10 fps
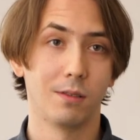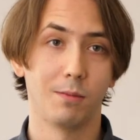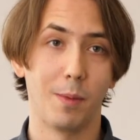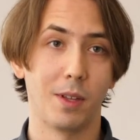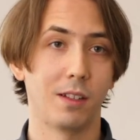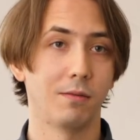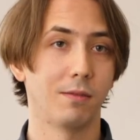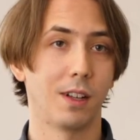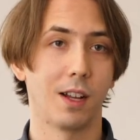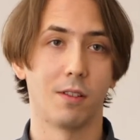Maybe
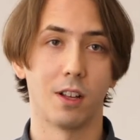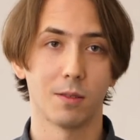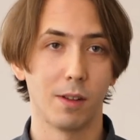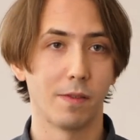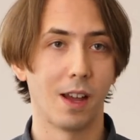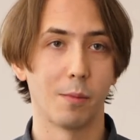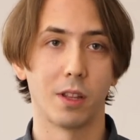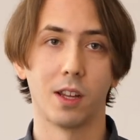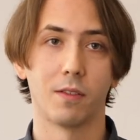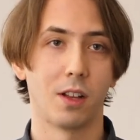I've lost my
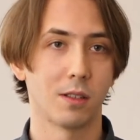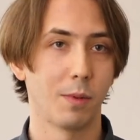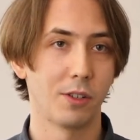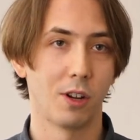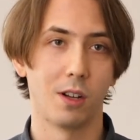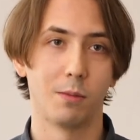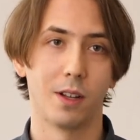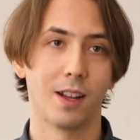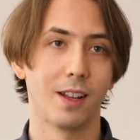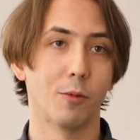family, I've lost my job,
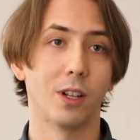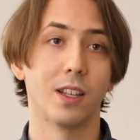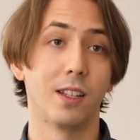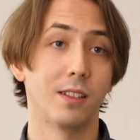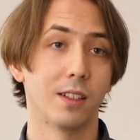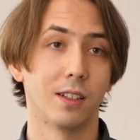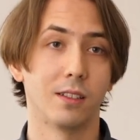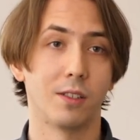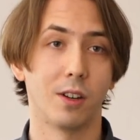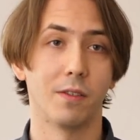I, really need to,
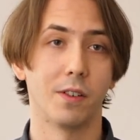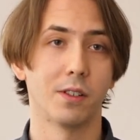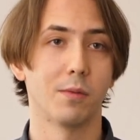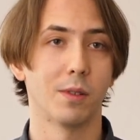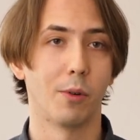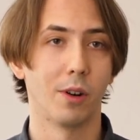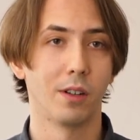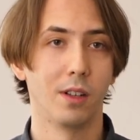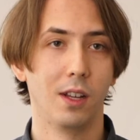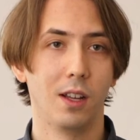to turn for some support.
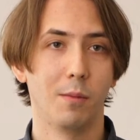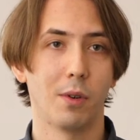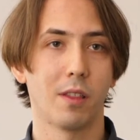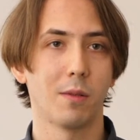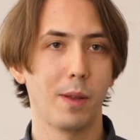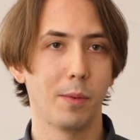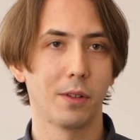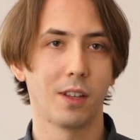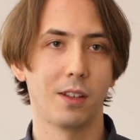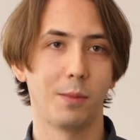But other people
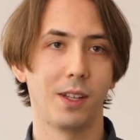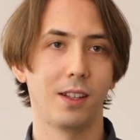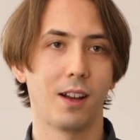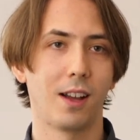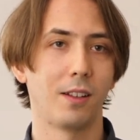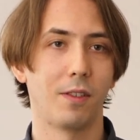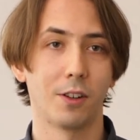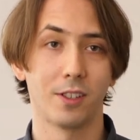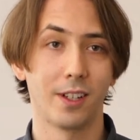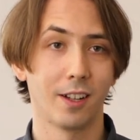can be highly
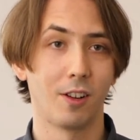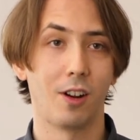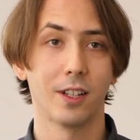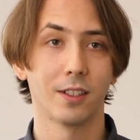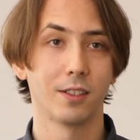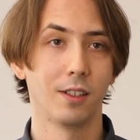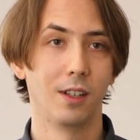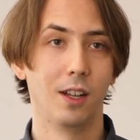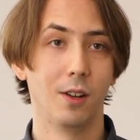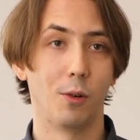functioning alcoholics
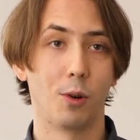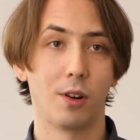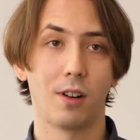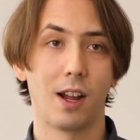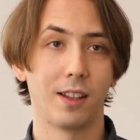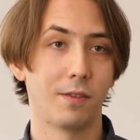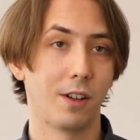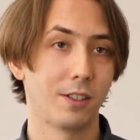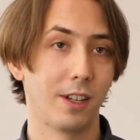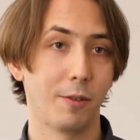or highly
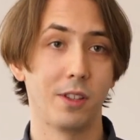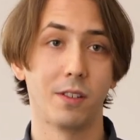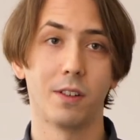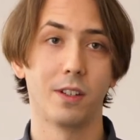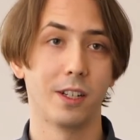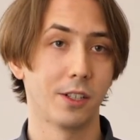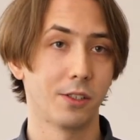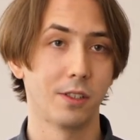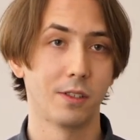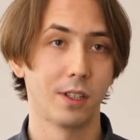functioning with different
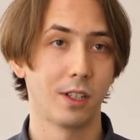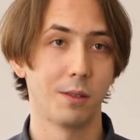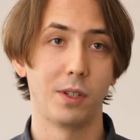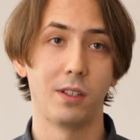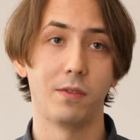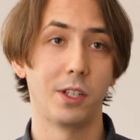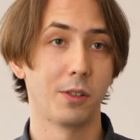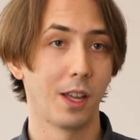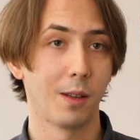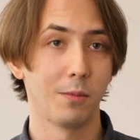addictions. It could be video
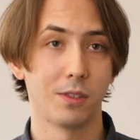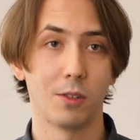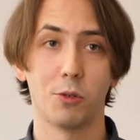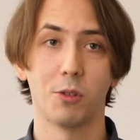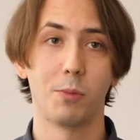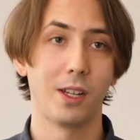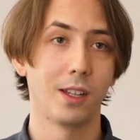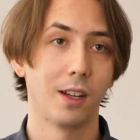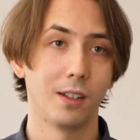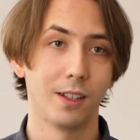games, social
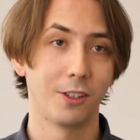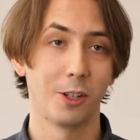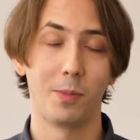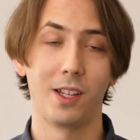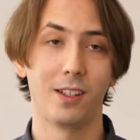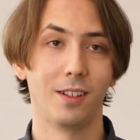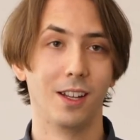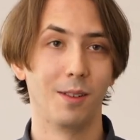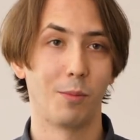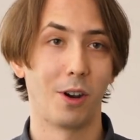media, it could be
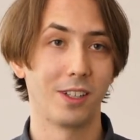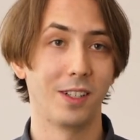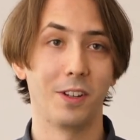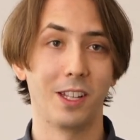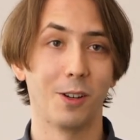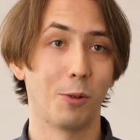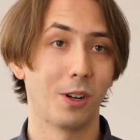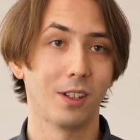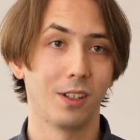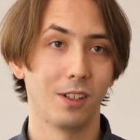productivity at
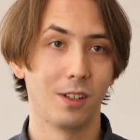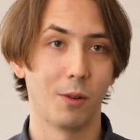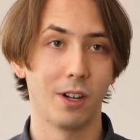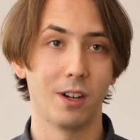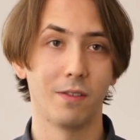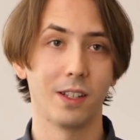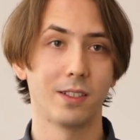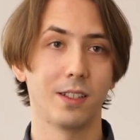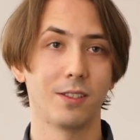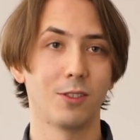work, where you're
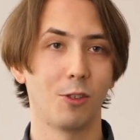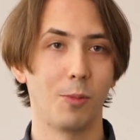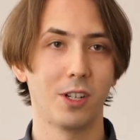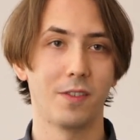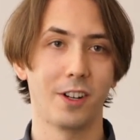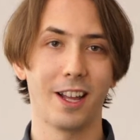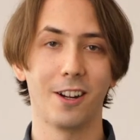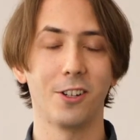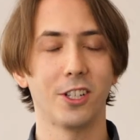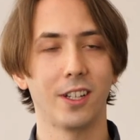investing so much of your
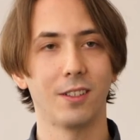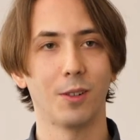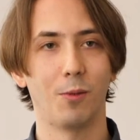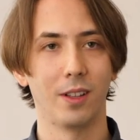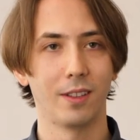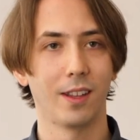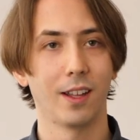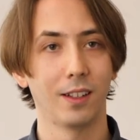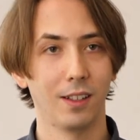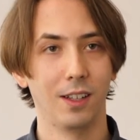energy into one
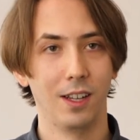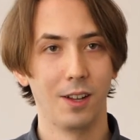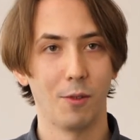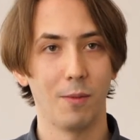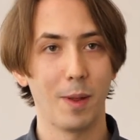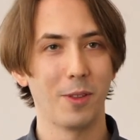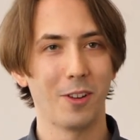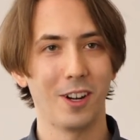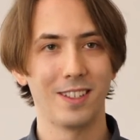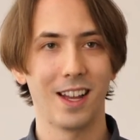thing, where maybe
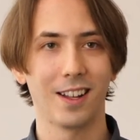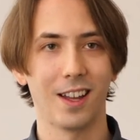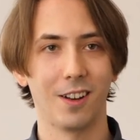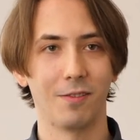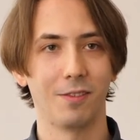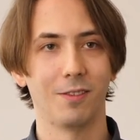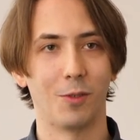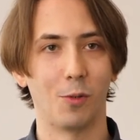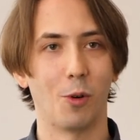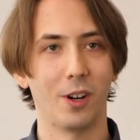there is that kind of
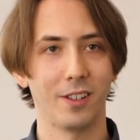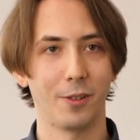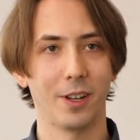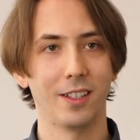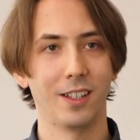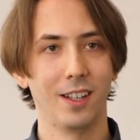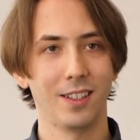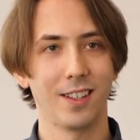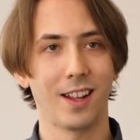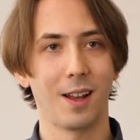reward to it
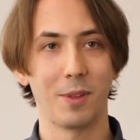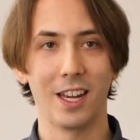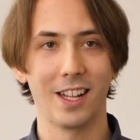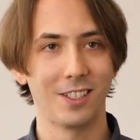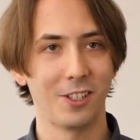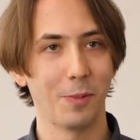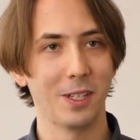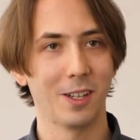saying I'm getting achievement